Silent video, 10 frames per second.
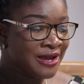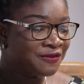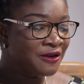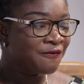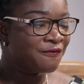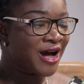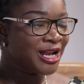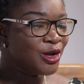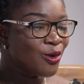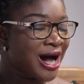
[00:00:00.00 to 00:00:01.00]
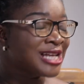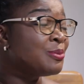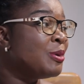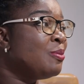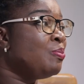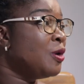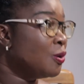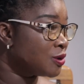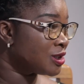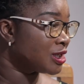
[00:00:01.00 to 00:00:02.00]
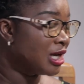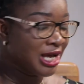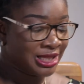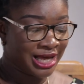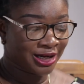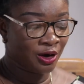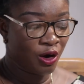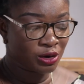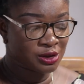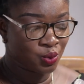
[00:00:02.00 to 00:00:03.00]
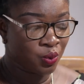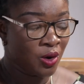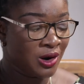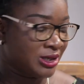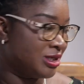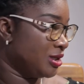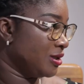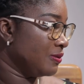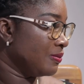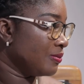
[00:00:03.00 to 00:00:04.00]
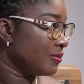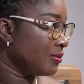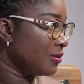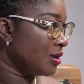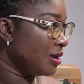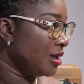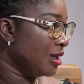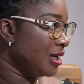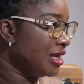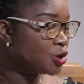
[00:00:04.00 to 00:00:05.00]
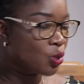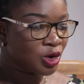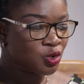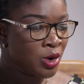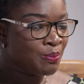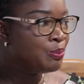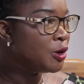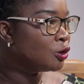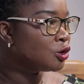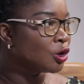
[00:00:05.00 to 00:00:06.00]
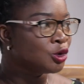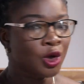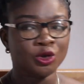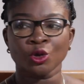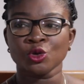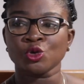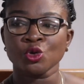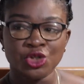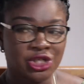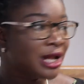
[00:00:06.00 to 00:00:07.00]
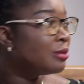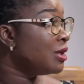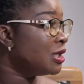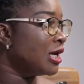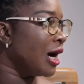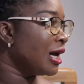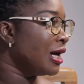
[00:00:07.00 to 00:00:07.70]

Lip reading: If the value has been built that God's word is what we build on, not on social media.